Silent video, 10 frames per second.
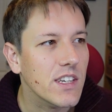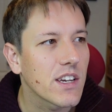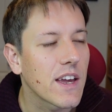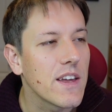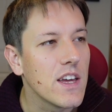
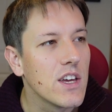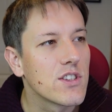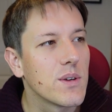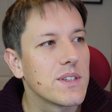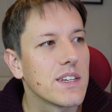Okay,
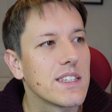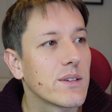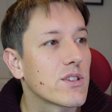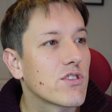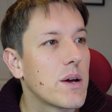so it says,
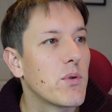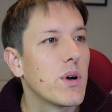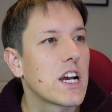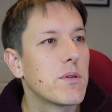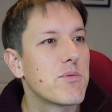now describe a
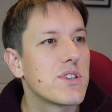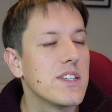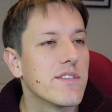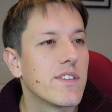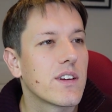workable
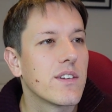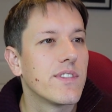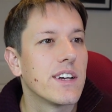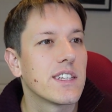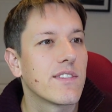procedure for
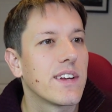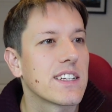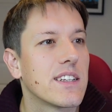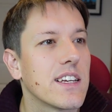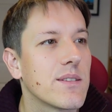converting
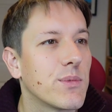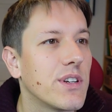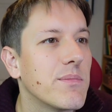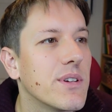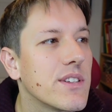flexadecimal
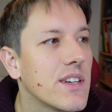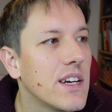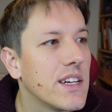numbers